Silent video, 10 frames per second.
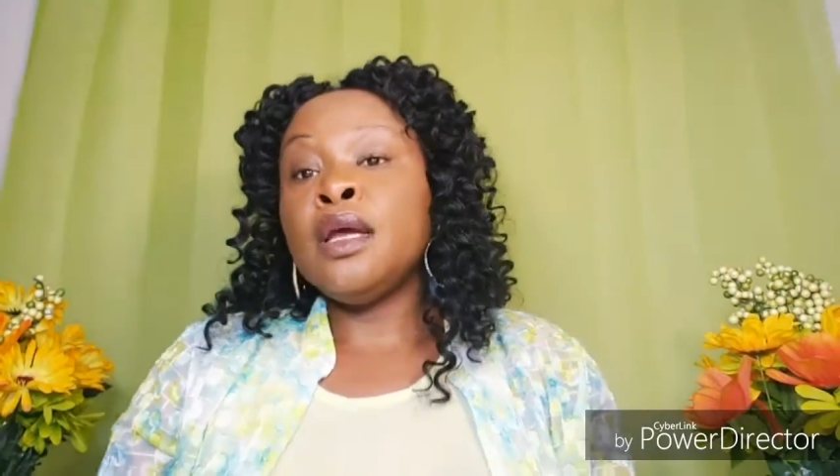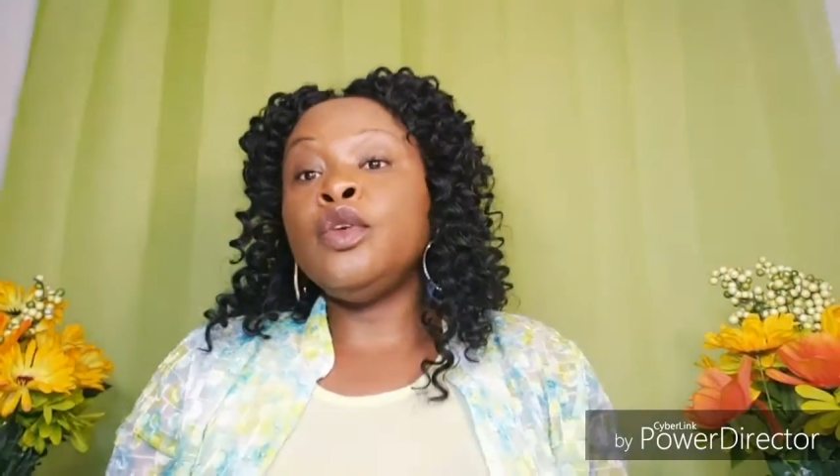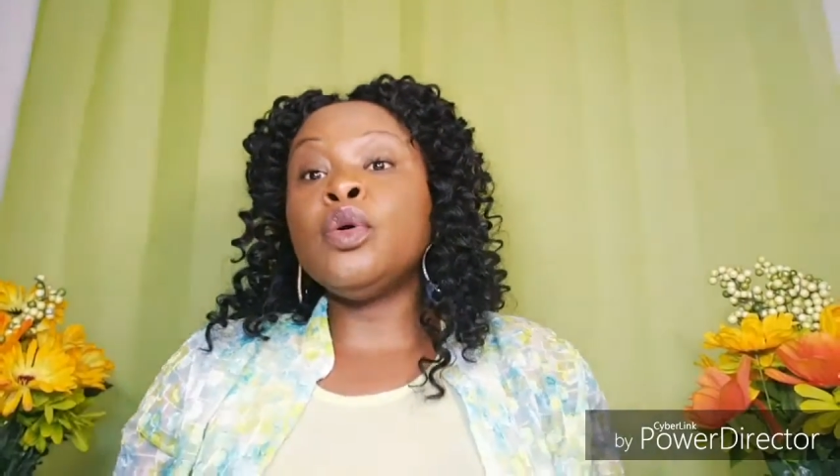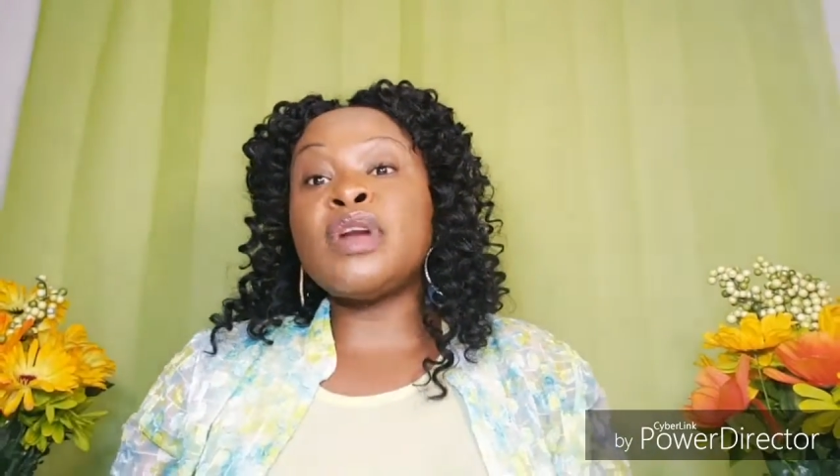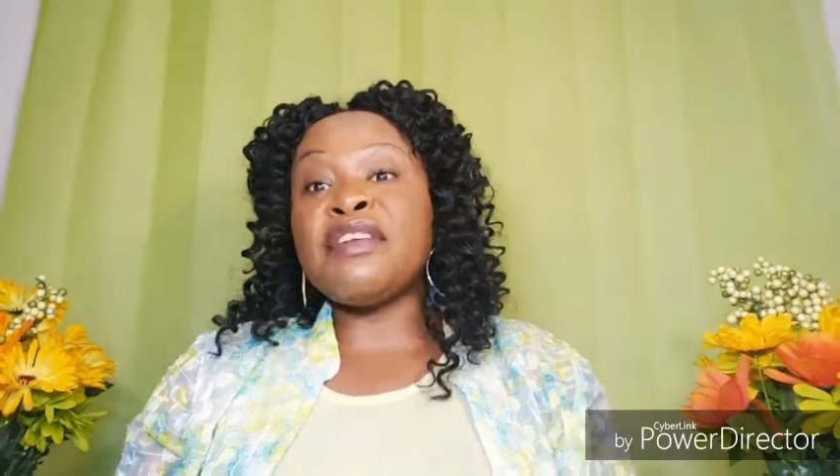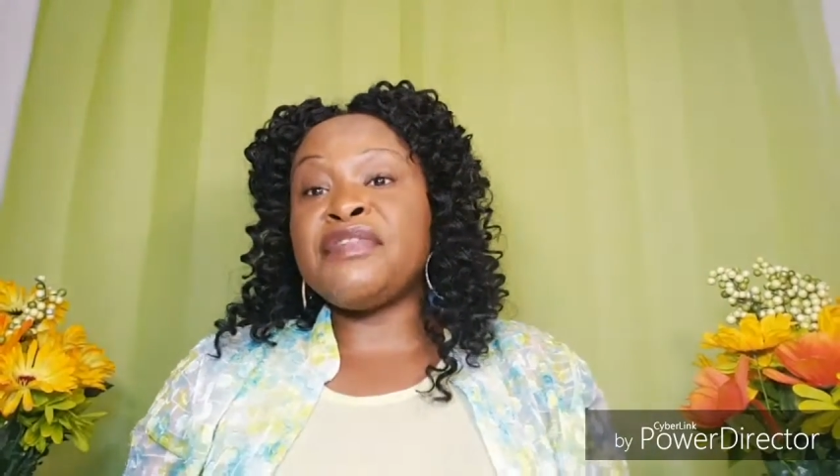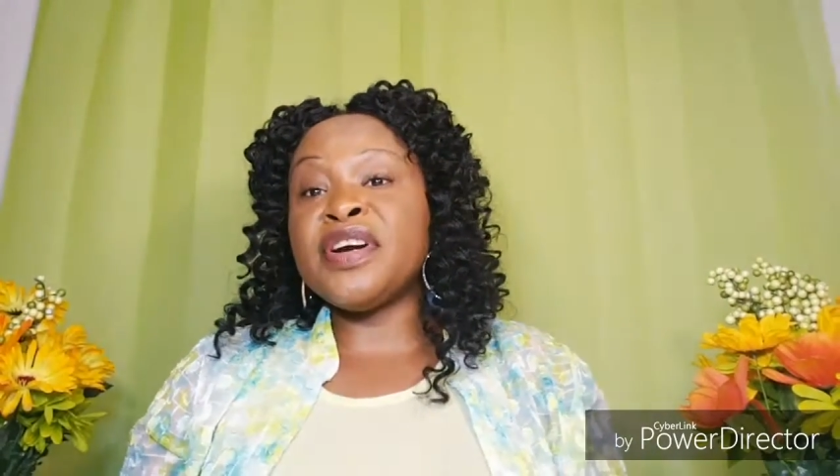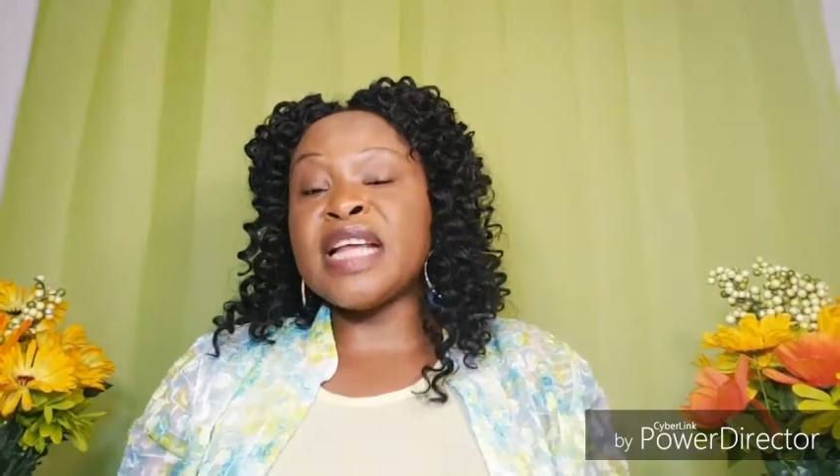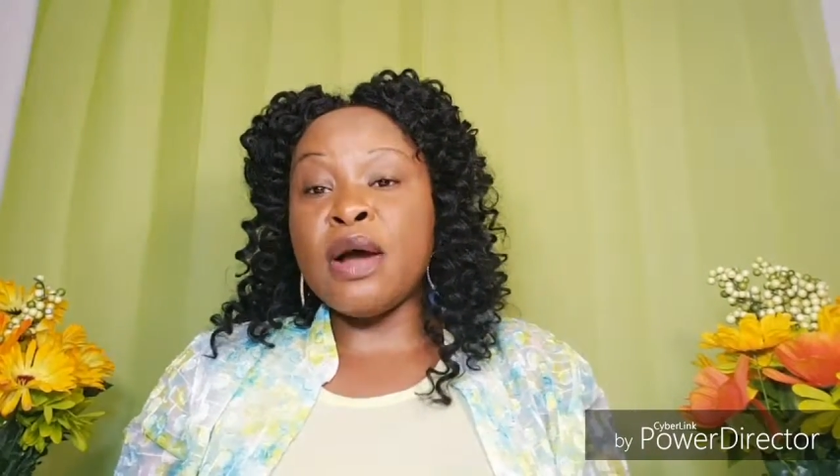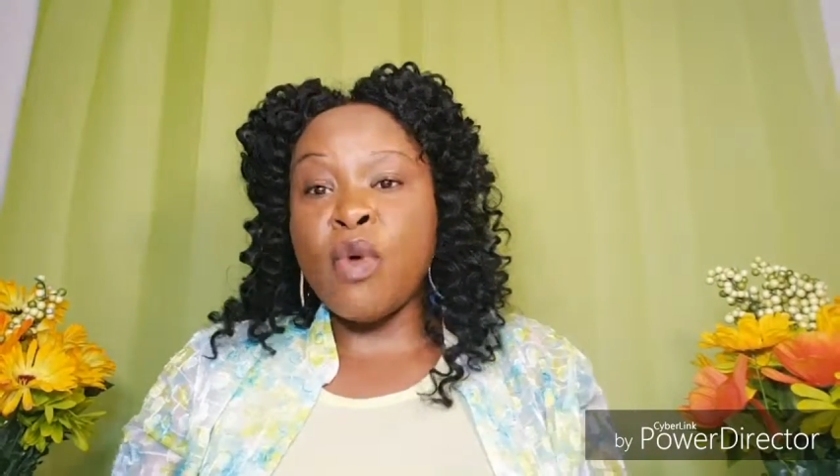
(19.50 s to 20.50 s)
You know, when I
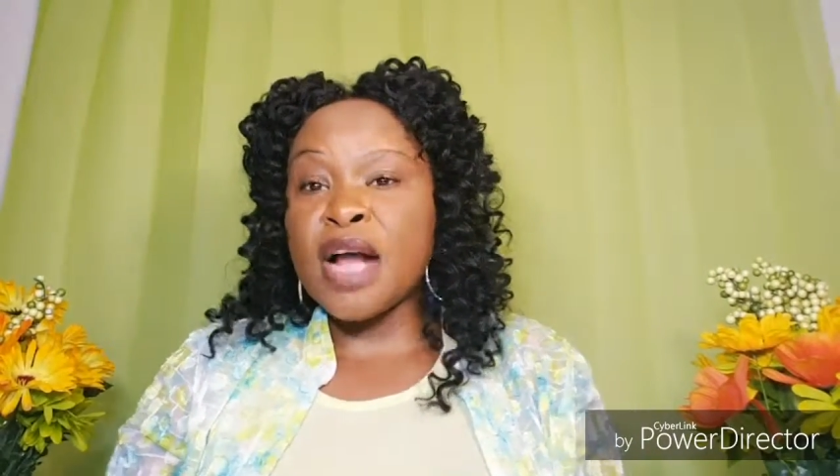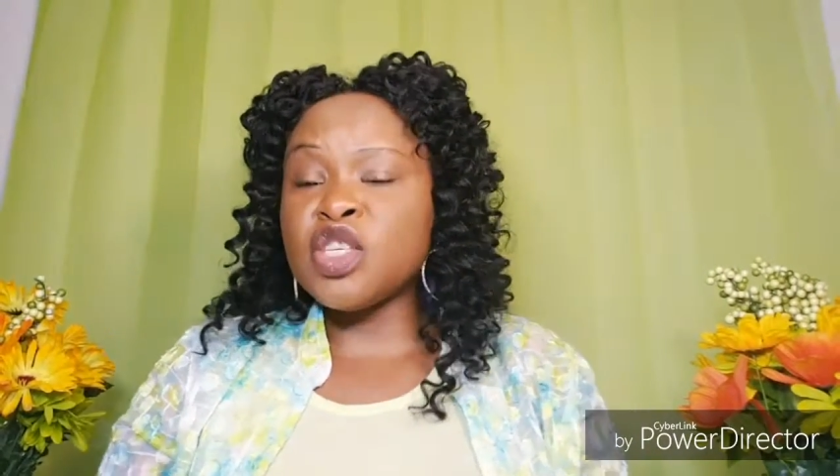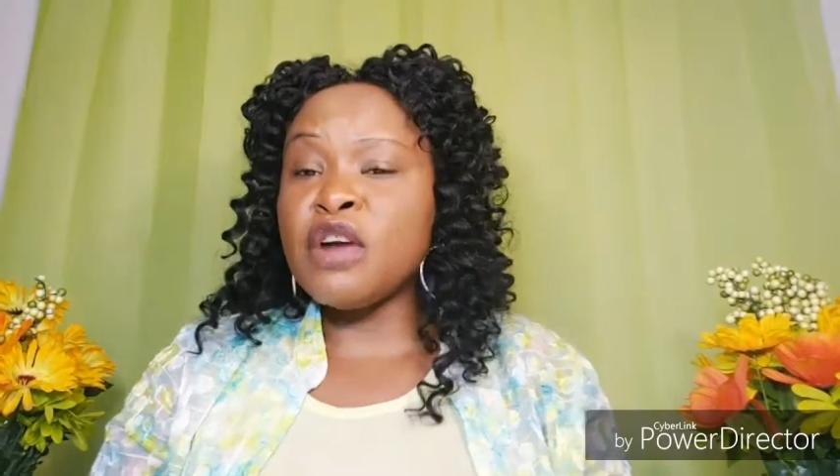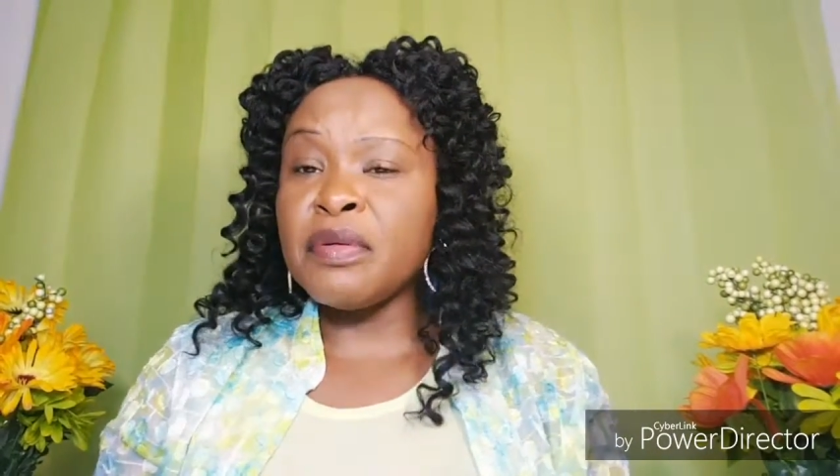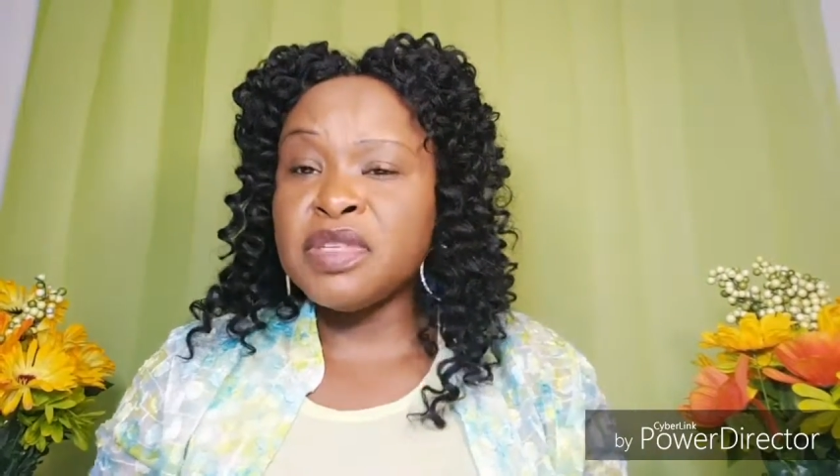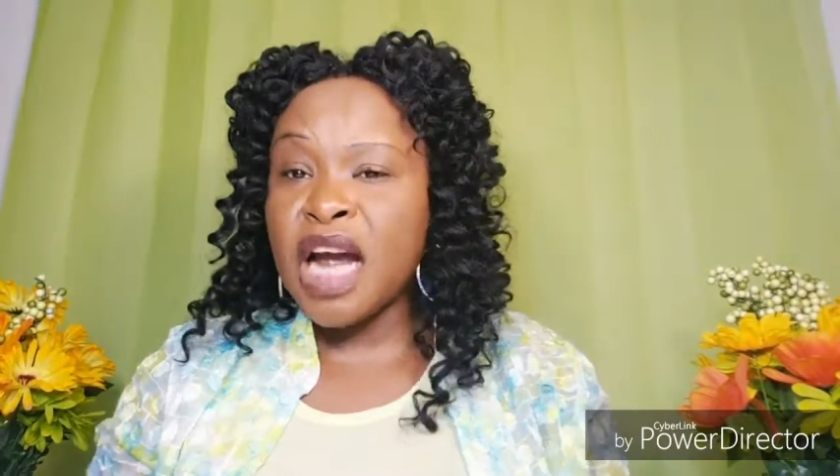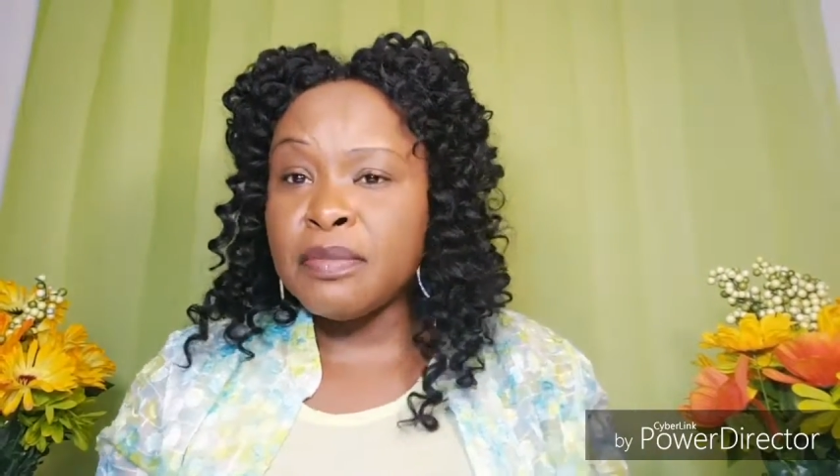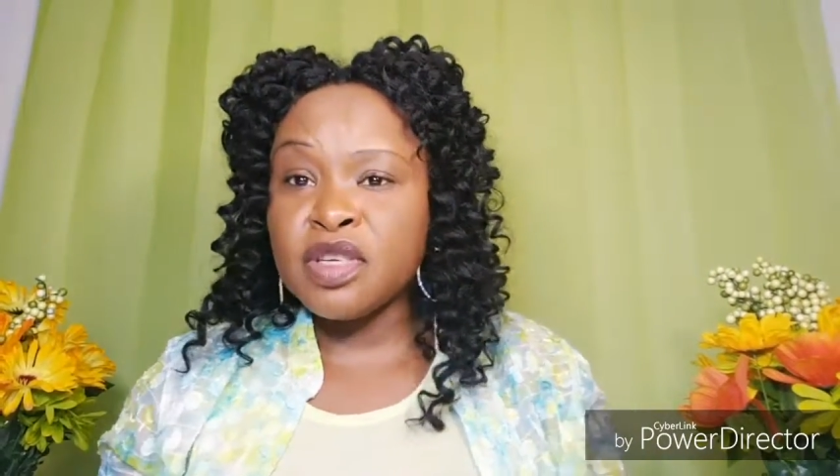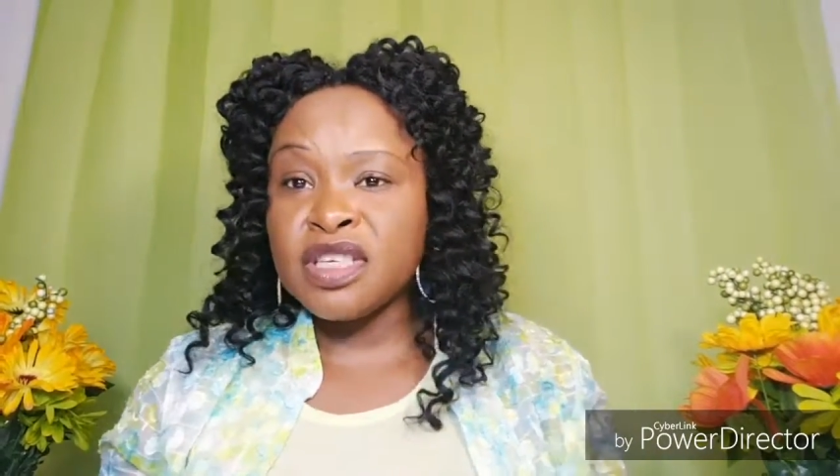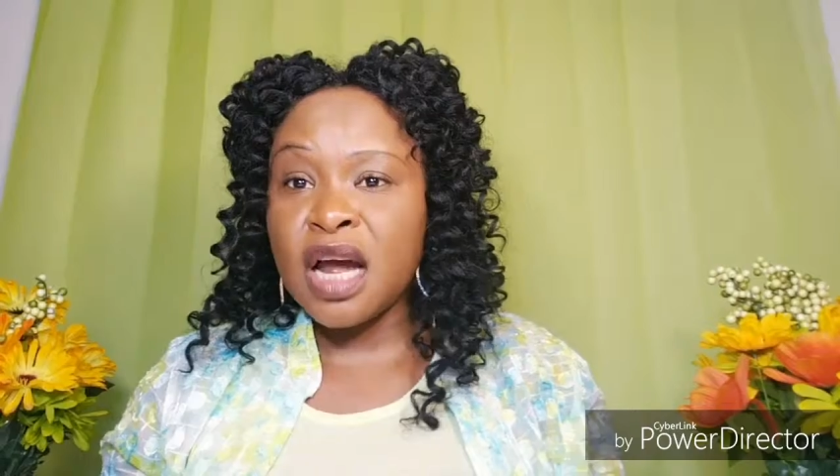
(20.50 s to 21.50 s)
first, I watch her from
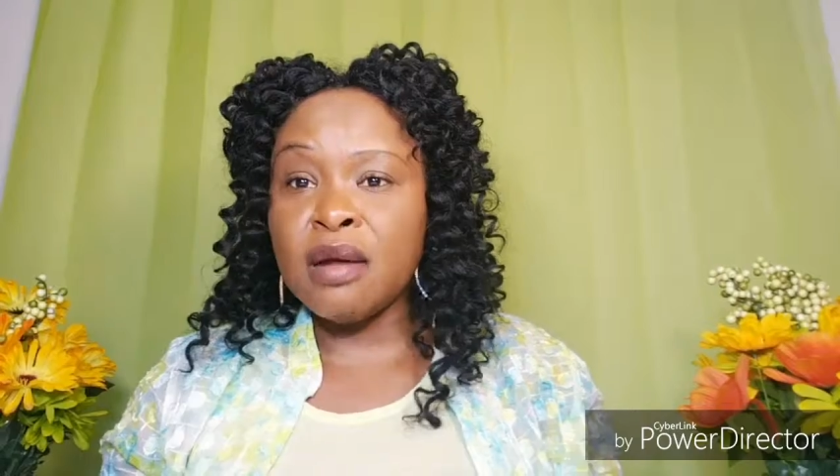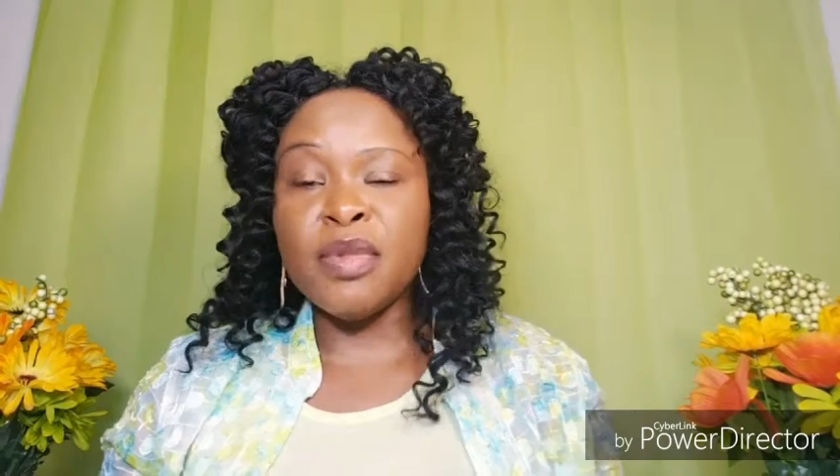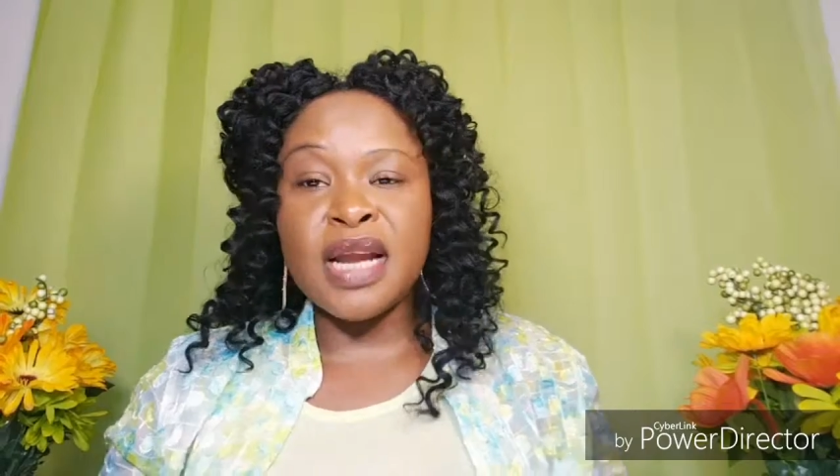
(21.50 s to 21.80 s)
time to time,